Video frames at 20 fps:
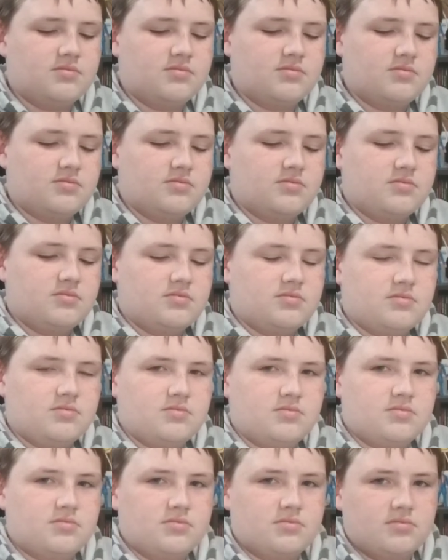
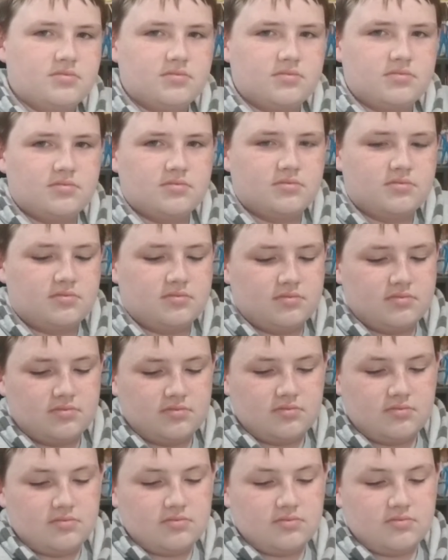
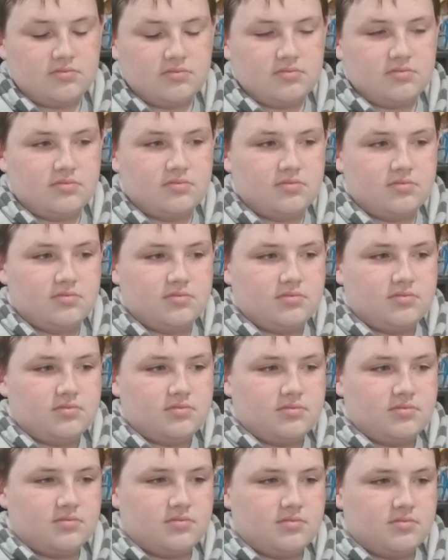
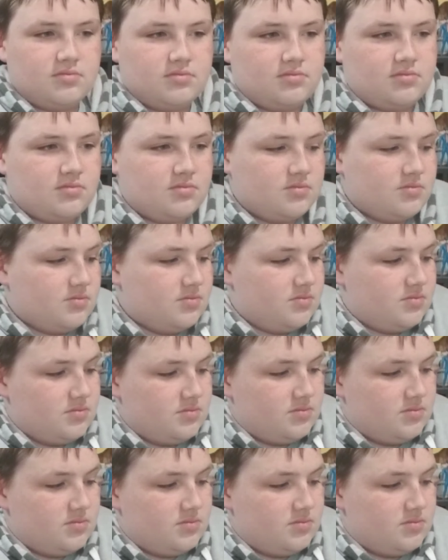(not speaking)